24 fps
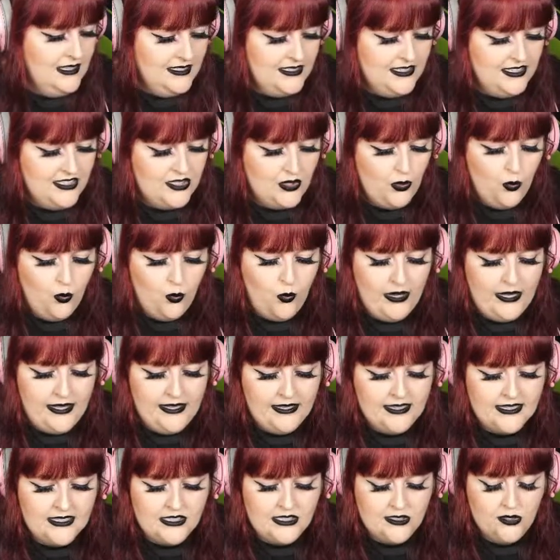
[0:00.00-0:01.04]
This is the
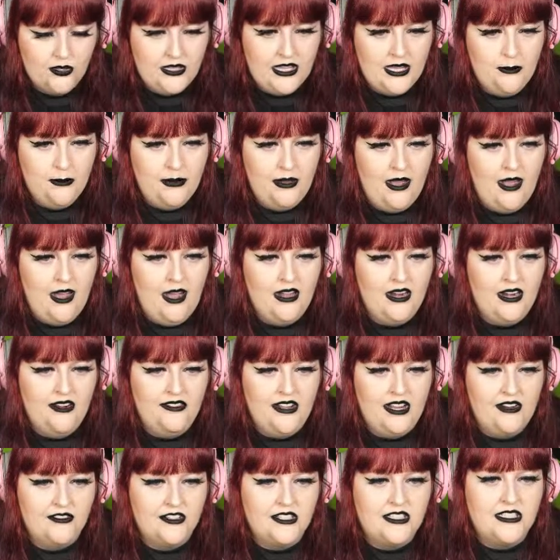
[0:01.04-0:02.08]
weirdest looking barn I've
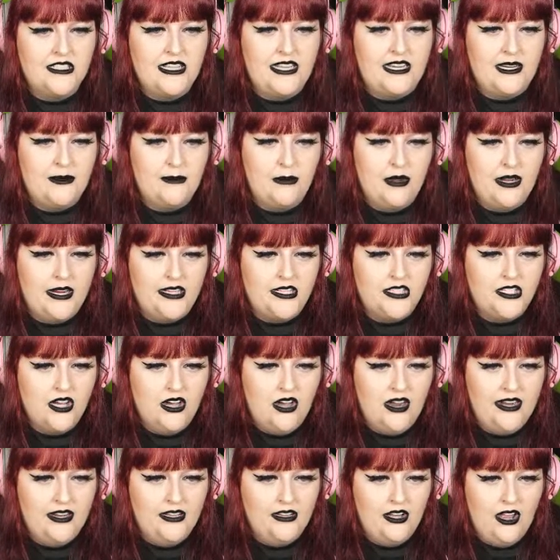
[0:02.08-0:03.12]
ever seen in my
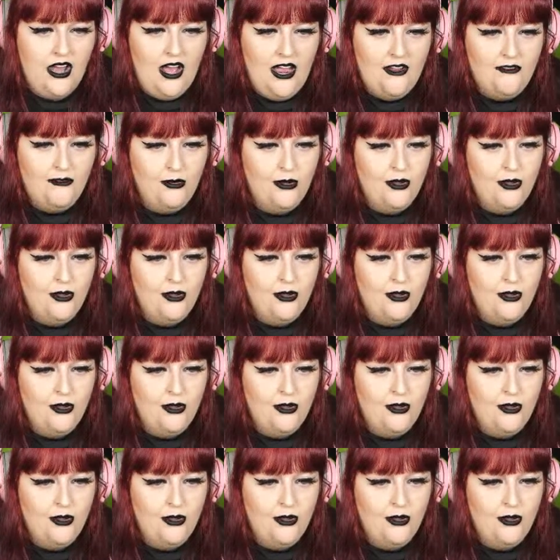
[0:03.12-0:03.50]
entire life.